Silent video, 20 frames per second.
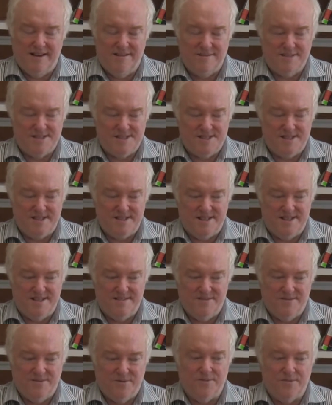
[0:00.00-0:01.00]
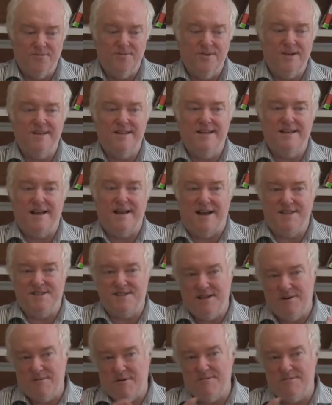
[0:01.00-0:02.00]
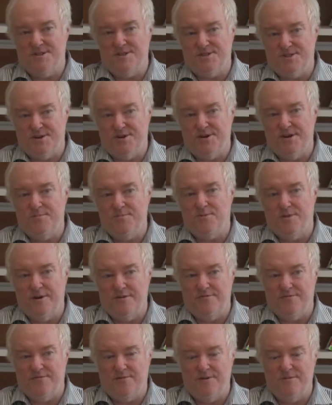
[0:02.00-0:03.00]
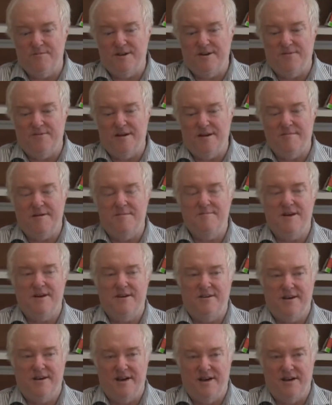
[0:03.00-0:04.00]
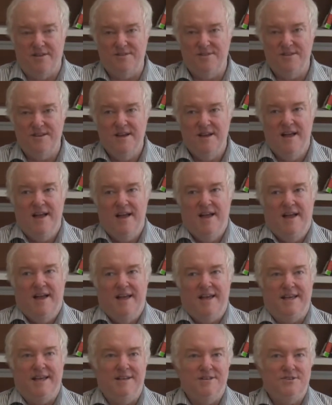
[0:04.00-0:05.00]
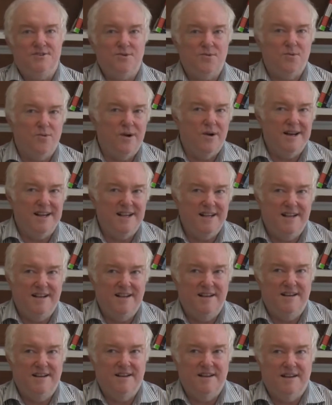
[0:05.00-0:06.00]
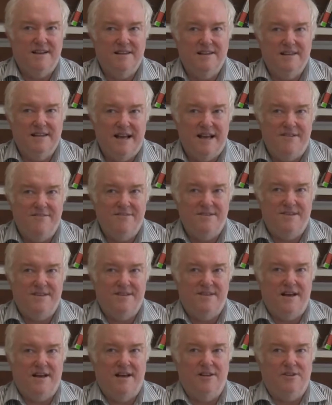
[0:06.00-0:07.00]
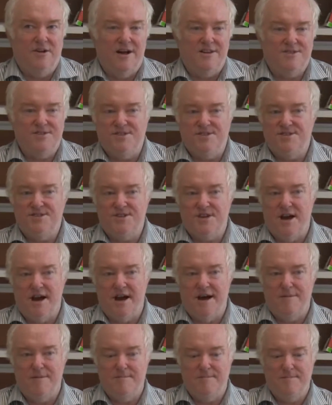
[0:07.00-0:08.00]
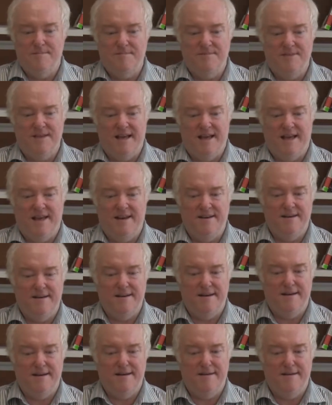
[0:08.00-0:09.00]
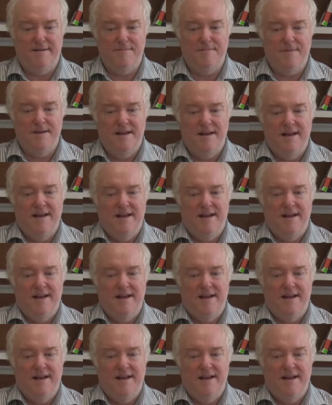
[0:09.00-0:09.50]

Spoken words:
Let's see, I'd say what was a turning point for me around my mental health, in 2011, I lost a job that